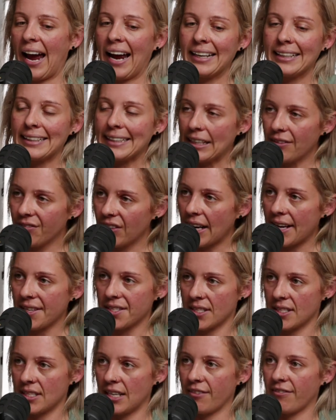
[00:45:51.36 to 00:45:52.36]
And leave it as
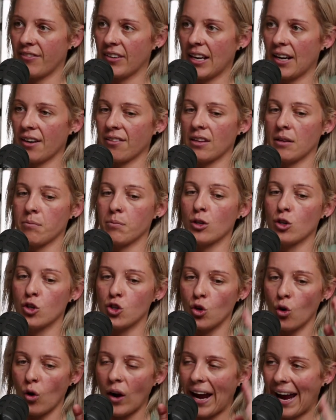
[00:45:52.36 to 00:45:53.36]
a set and forget thing because
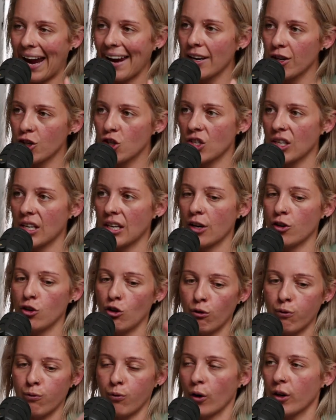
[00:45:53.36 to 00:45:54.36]
your energy and
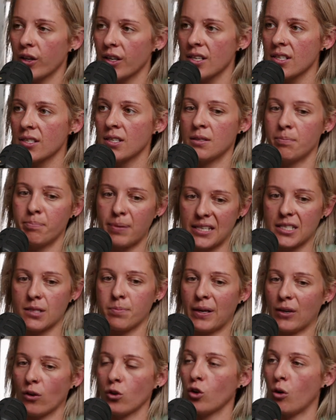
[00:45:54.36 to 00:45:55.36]
your focus is best
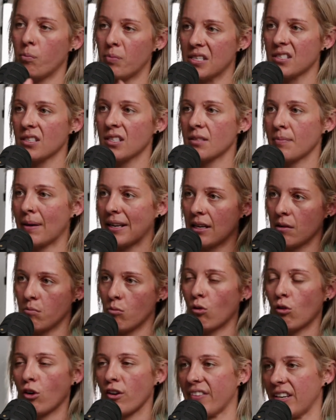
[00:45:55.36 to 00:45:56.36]
spent on your business making
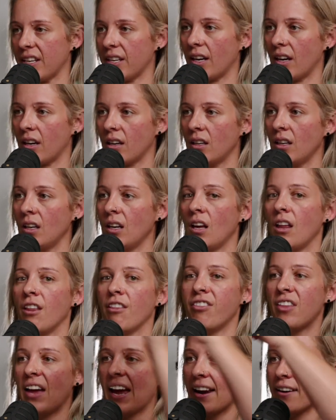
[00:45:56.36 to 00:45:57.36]
more over here.
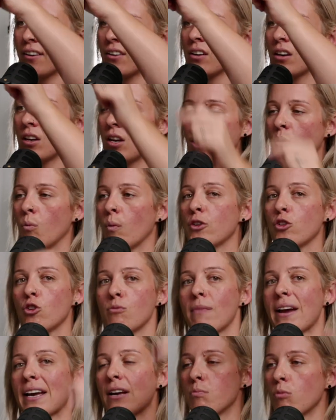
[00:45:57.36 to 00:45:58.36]
Then when you
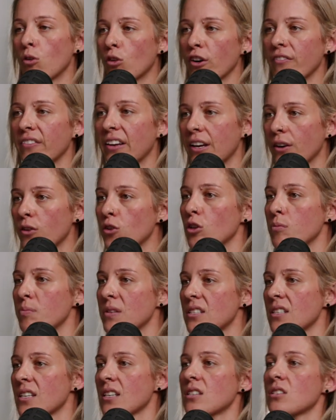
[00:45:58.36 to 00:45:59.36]
make more over here in your
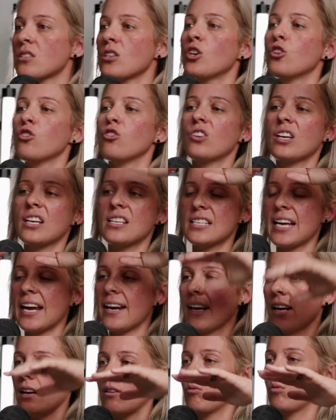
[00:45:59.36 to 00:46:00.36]
business, you can
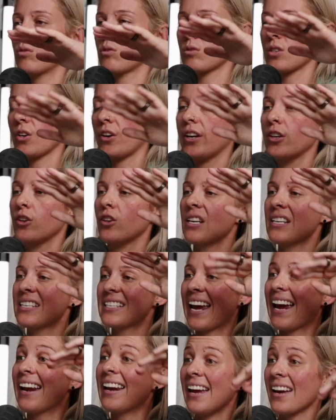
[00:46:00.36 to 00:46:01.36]

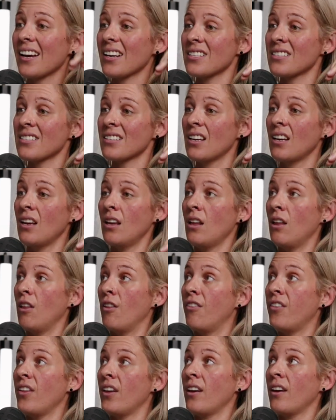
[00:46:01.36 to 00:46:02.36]
10x
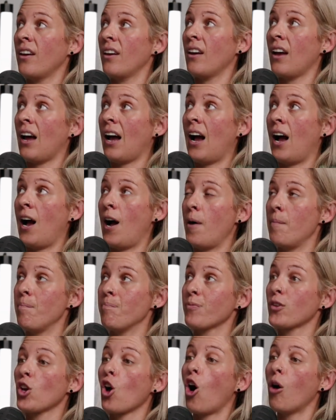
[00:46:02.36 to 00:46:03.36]
the
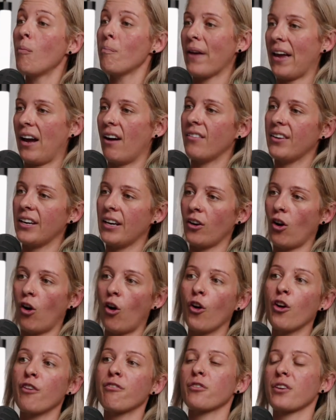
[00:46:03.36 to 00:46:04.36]
compounding
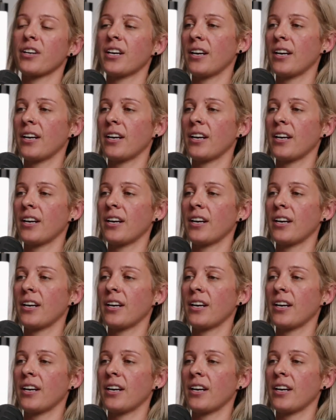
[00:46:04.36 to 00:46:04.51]
over in